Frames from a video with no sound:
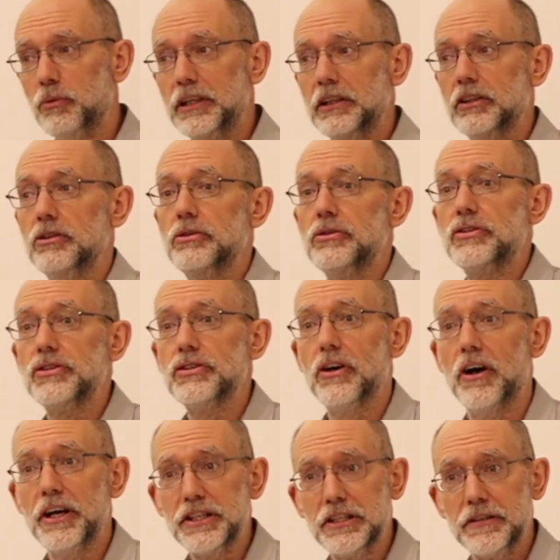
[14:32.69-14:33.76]
we lose
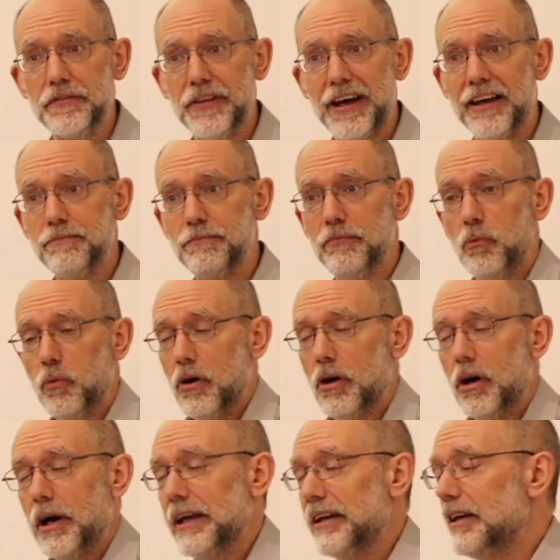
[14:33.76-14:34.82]
sight of that.
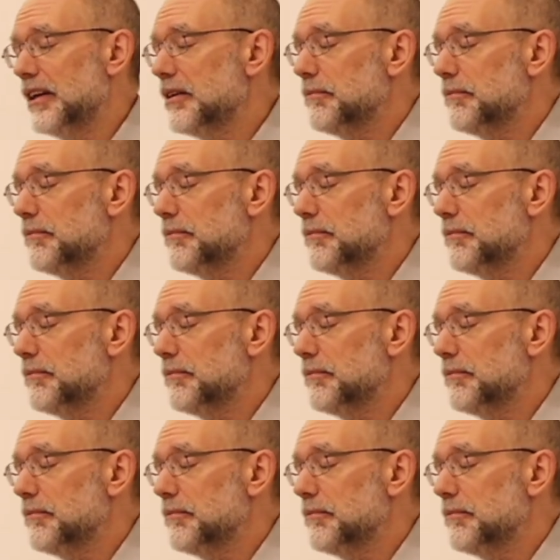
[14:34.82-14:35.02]
Why?